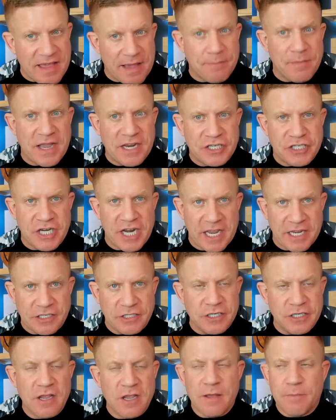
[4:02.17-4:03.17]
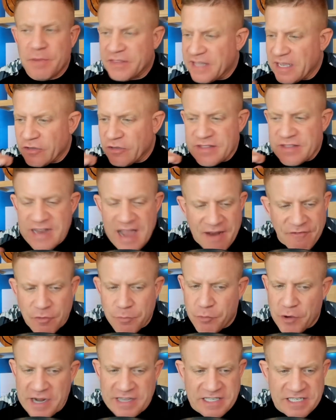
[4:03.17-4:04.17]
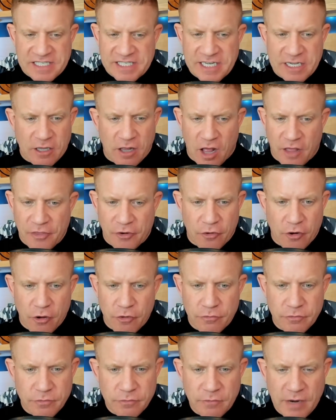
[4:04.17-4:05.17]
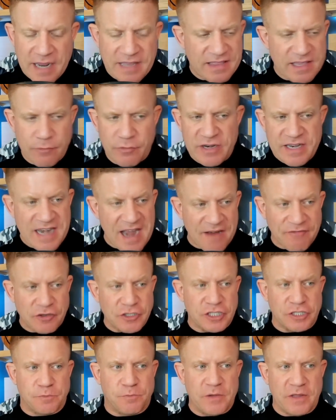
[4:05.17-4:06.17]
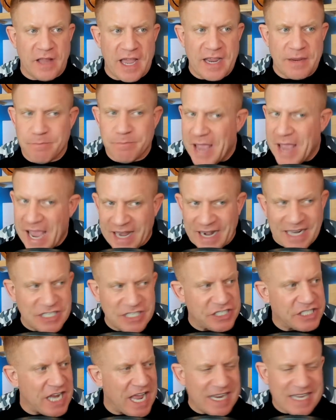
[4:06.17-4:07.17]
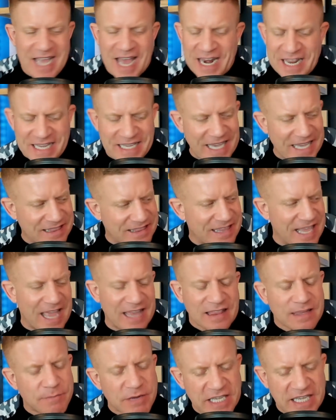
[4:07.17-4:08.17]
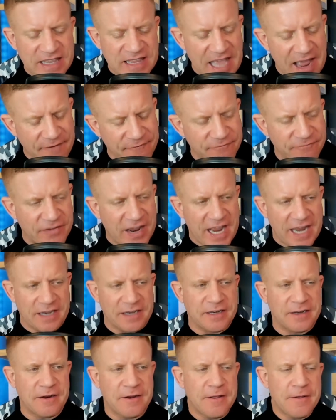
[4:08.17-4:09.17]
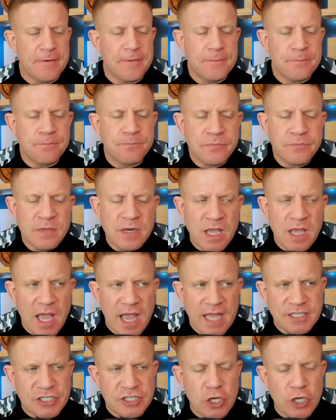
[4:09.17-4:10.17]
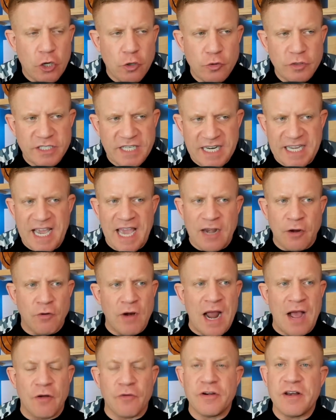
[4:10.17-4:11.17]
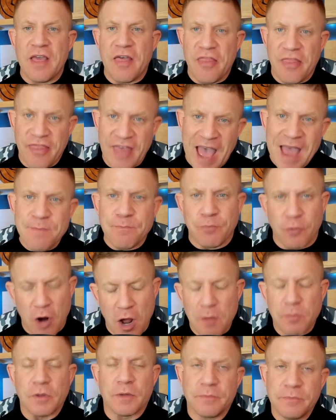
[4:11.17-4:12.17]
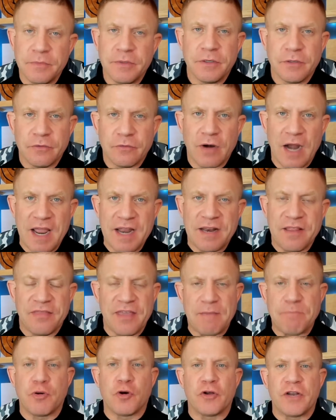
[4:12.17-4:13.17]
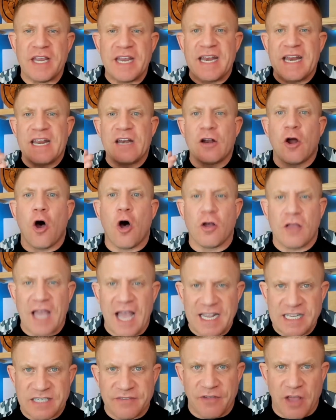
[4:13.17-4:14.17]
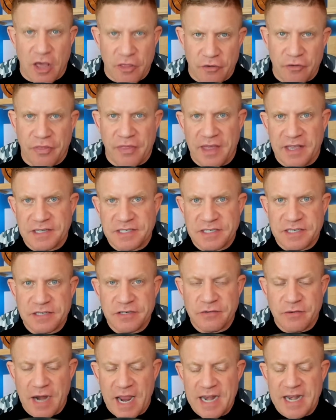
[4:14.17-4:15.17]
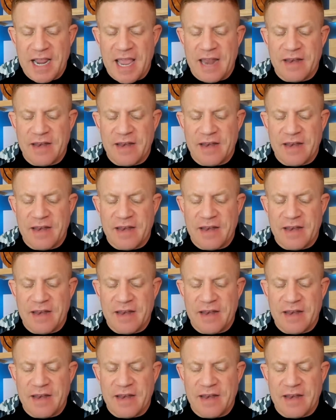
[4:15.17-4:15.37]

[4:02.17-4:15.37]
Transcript: that might change, but they'll never break the seal on their own, right? They would never just be like, man, I got to get that. Let me get that fent. And so to get around that problem, right, they put it in all kinds of other things, right?